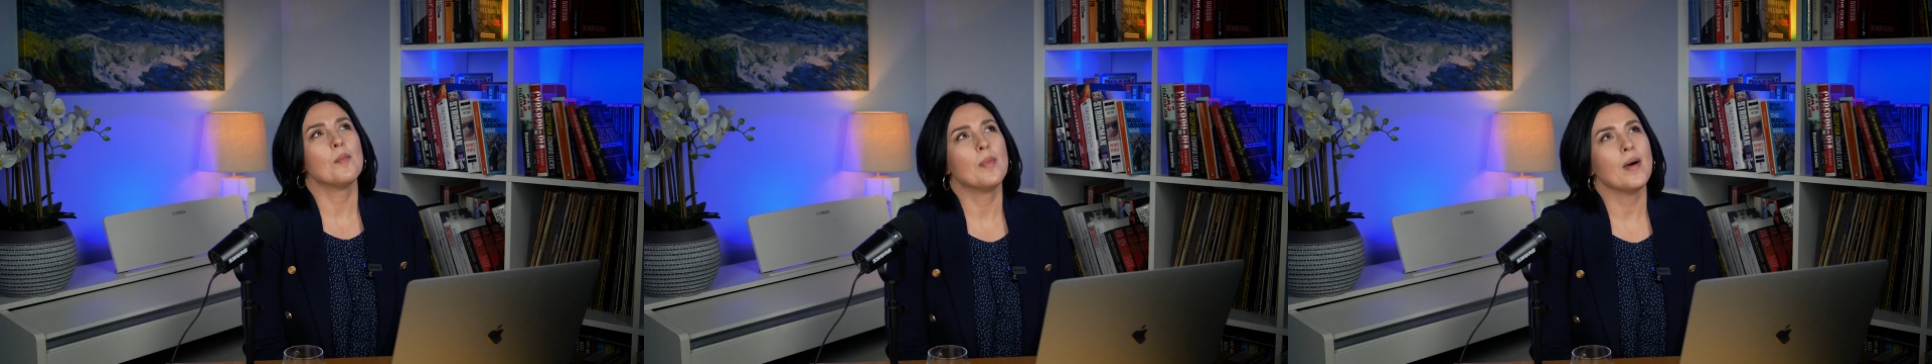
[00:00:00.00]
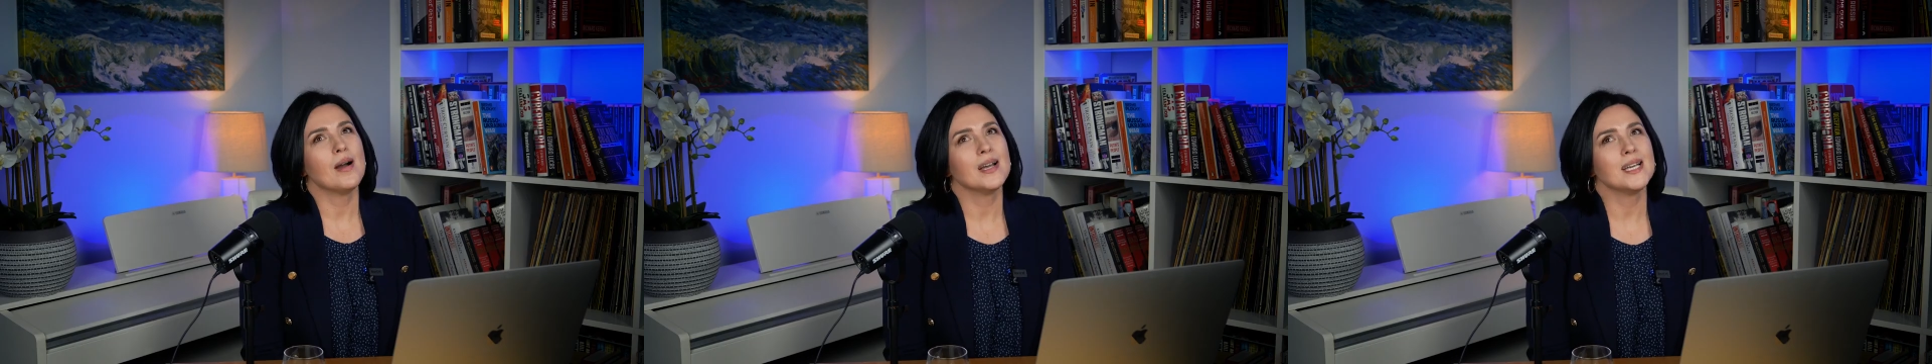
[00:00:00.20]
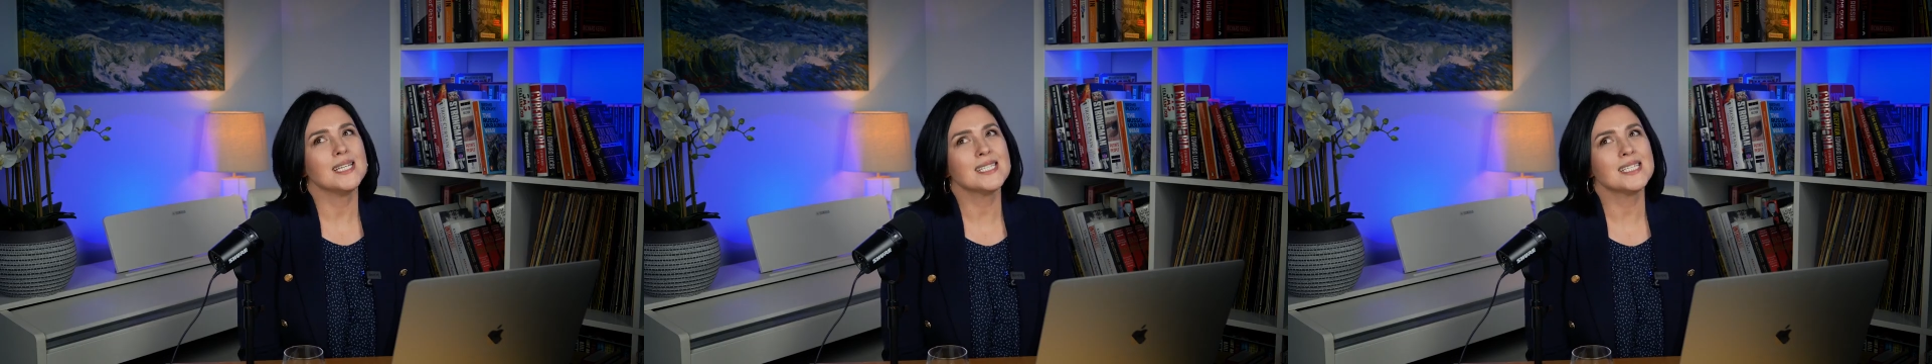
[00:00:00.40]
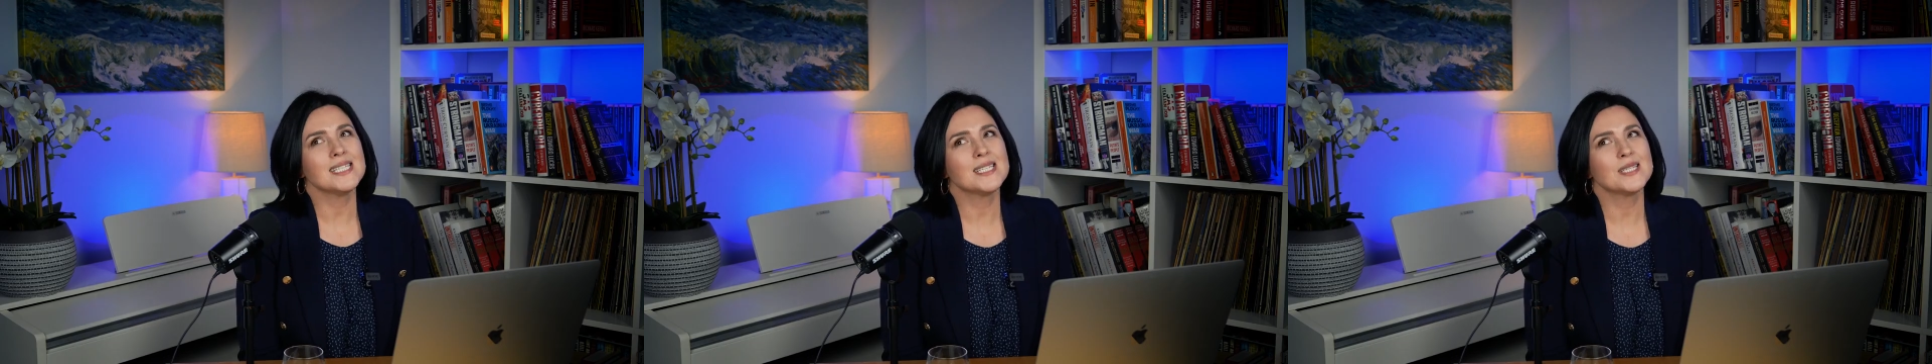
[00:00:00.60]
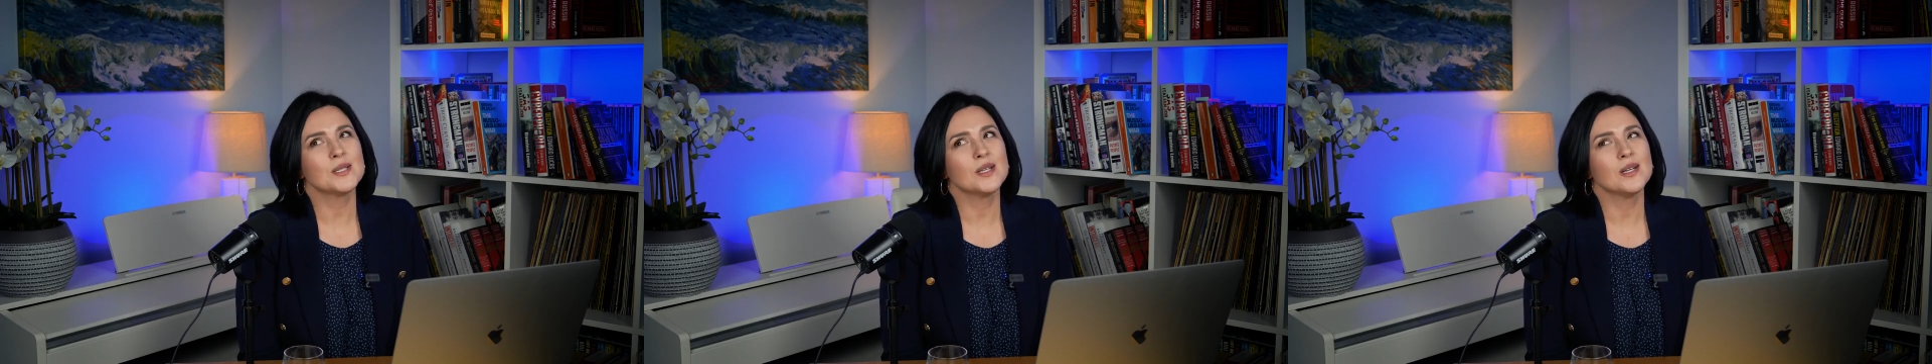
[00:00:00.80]
But is
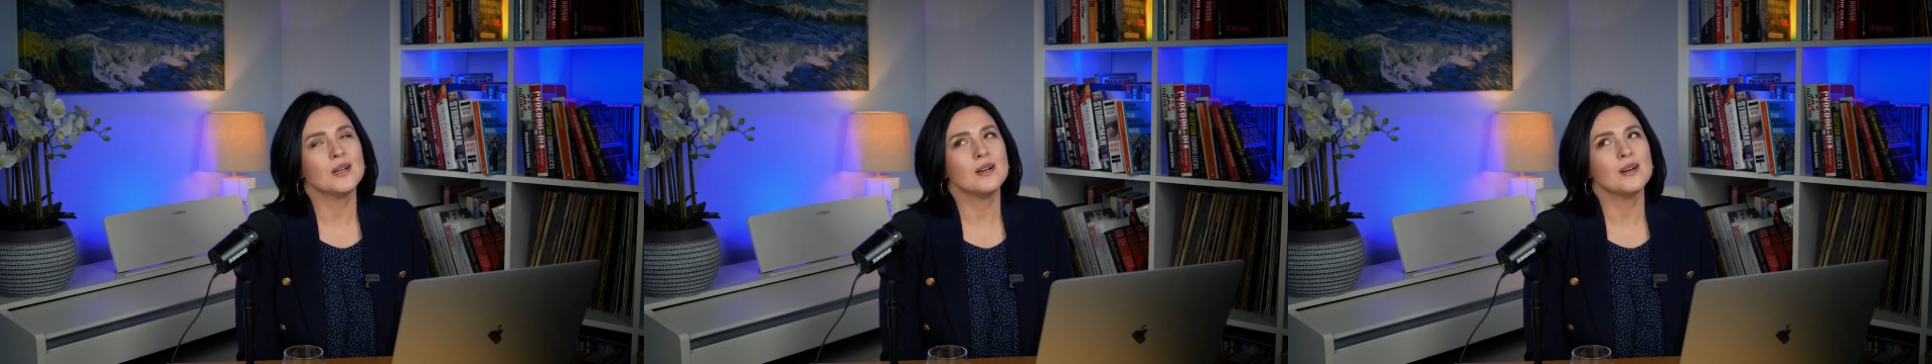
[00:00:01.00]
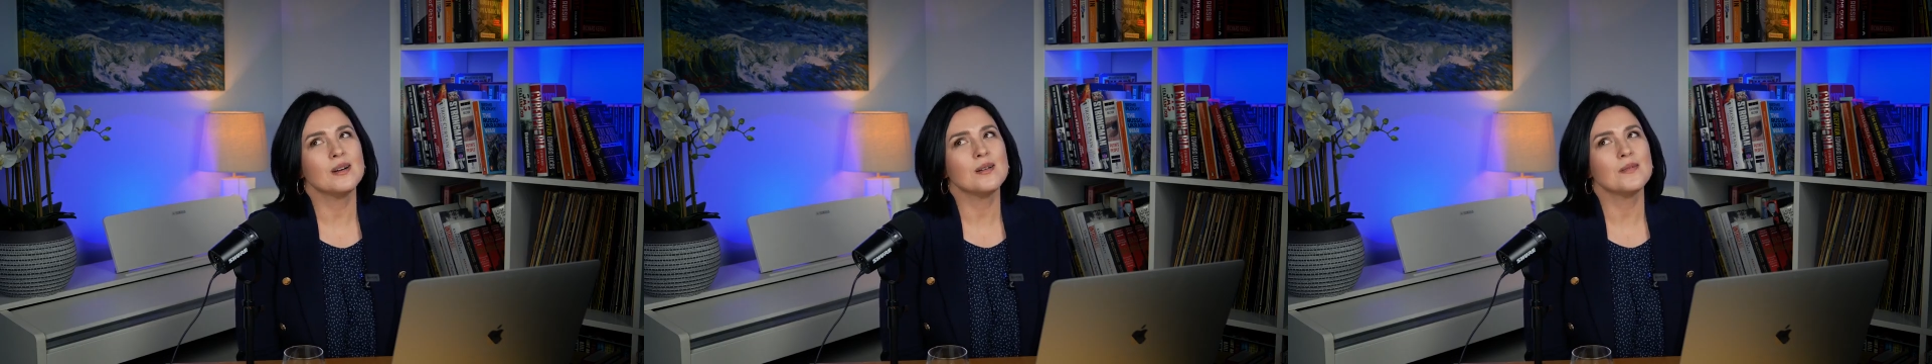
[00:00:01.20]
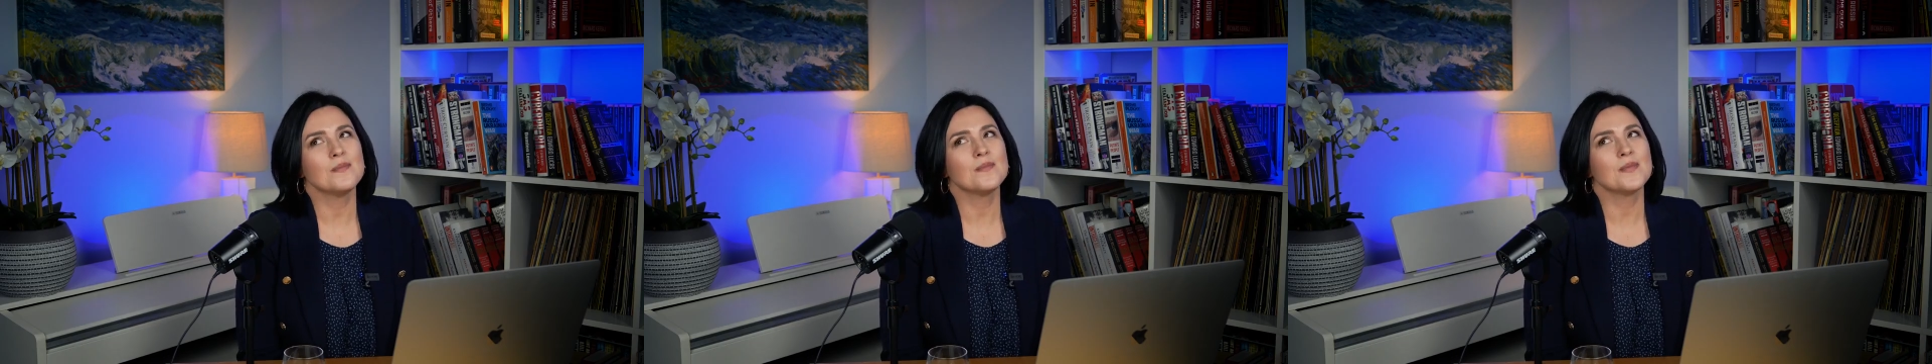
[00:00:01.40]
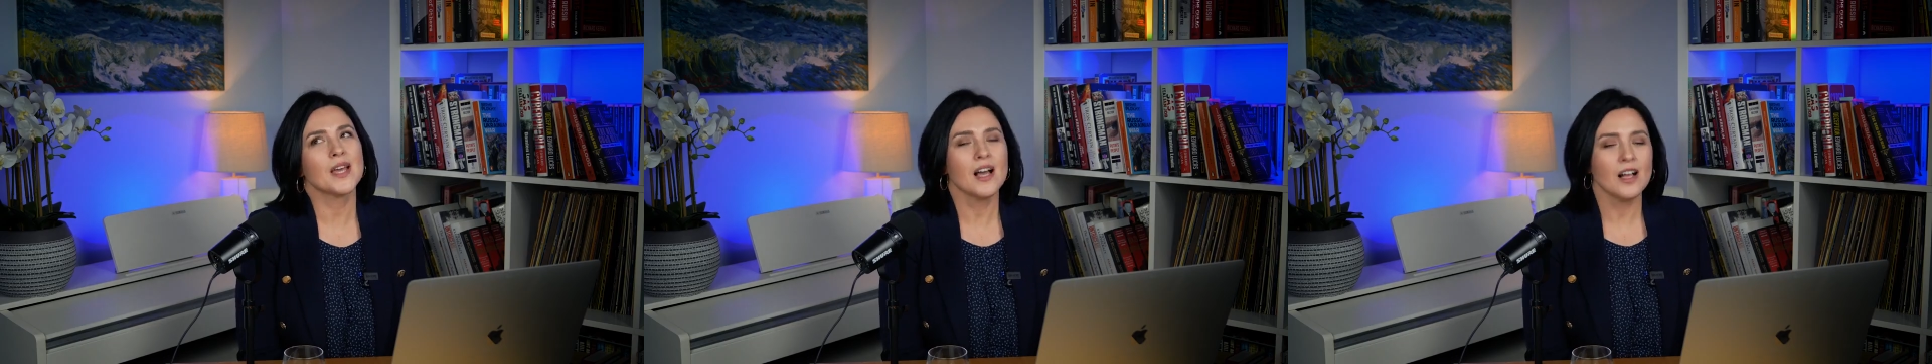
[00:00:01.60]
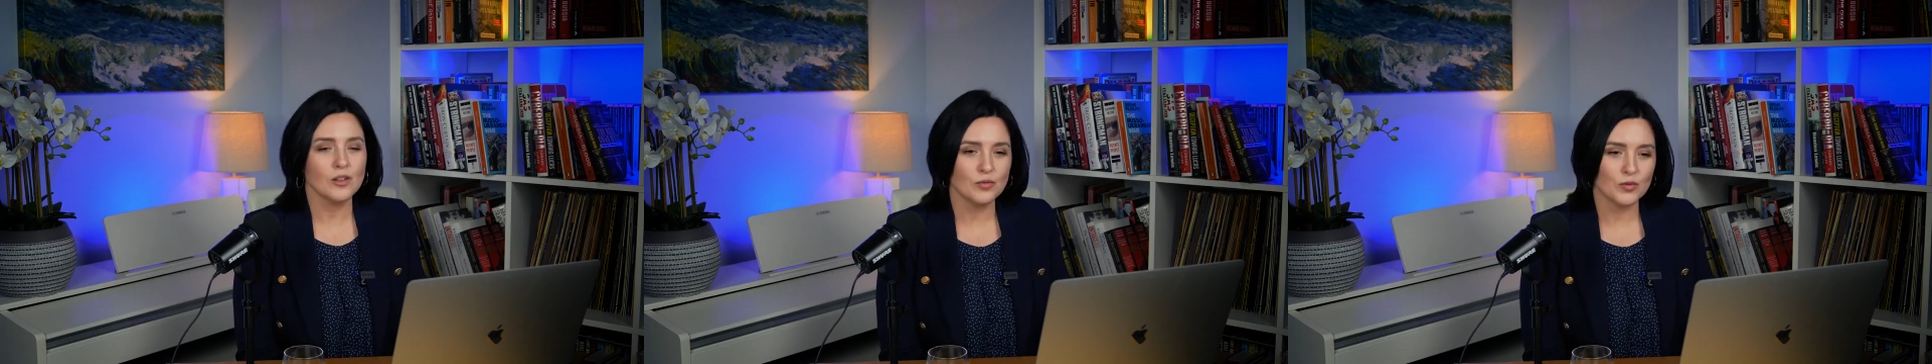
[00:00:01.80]
it
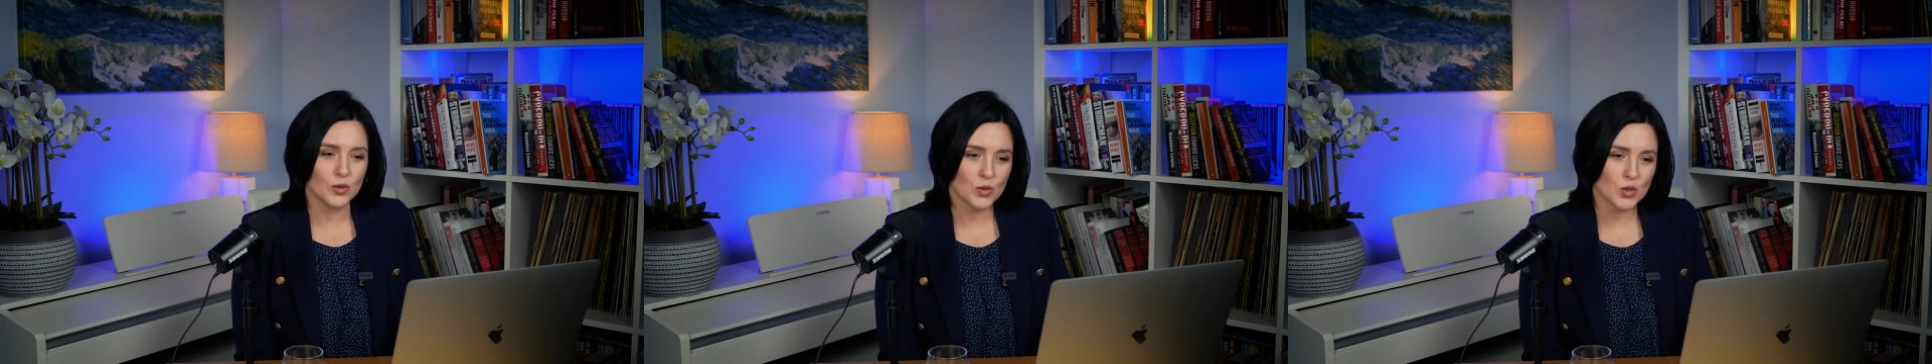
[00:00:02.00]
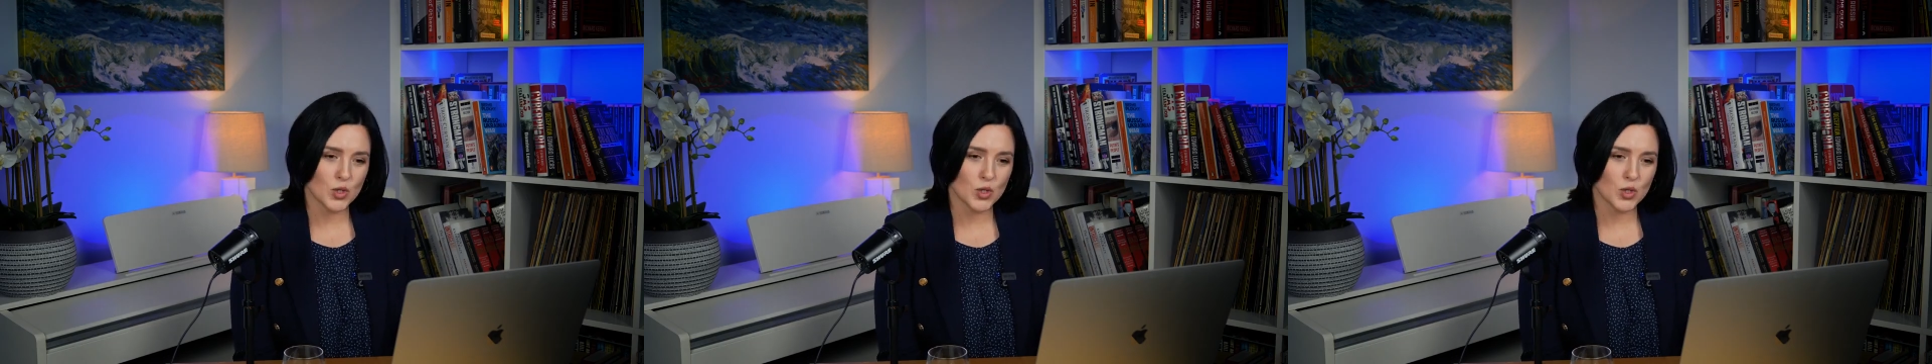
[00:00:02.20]
helpful